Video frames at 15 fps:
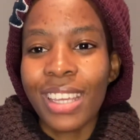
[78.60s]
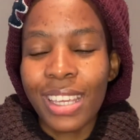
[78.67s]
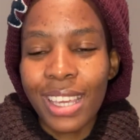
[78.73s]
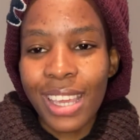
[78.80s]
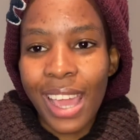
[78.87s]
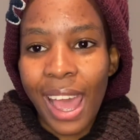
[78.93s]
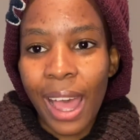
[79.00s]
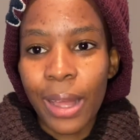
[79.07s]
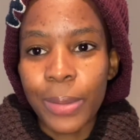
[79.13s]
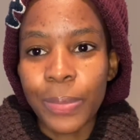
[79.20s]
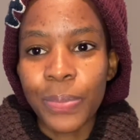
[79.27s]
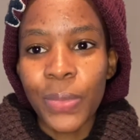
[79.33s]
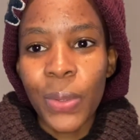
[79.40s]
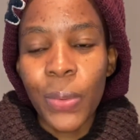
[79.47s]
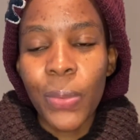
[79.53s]
yeah,
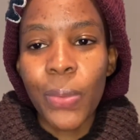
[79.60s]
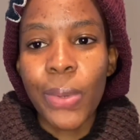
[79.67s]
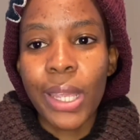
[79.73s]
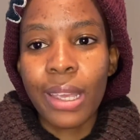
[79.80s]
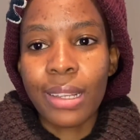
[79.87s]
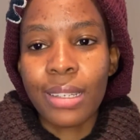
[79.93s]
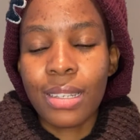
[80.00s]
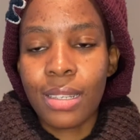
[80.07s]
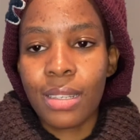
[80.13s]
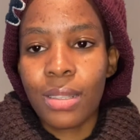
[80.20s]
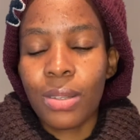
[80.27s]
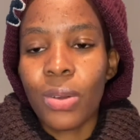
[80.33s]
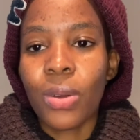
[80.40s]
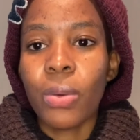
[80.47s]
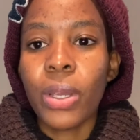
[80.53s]
we are just
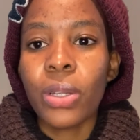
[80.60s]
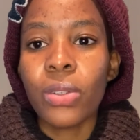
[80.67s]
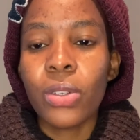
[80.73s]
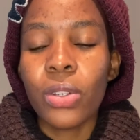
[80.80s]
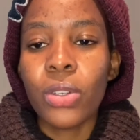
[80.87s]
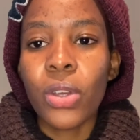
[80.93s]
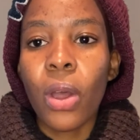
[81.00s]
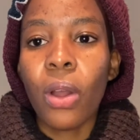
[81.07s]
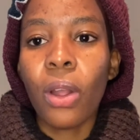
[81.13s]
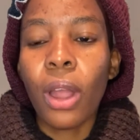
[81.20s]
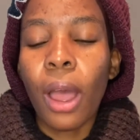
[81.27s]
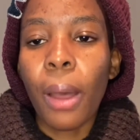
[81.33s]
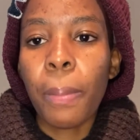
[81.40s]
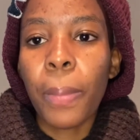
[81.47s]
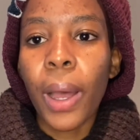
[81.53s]
going to talk
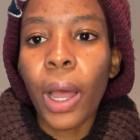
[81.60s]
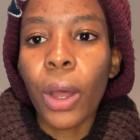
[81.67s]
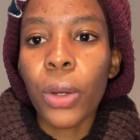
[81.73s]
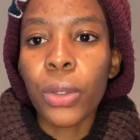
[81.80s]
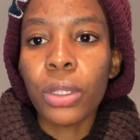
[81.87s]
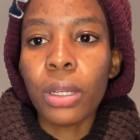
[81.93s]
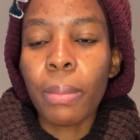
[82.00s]
about